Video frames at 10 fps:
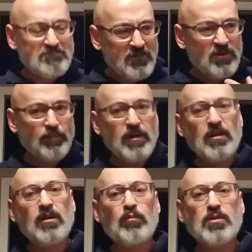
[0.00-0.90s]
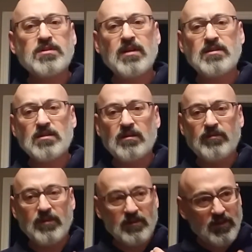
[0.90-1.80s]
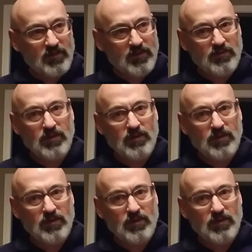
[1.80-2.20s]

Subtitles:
you'll be a little more sensitive and a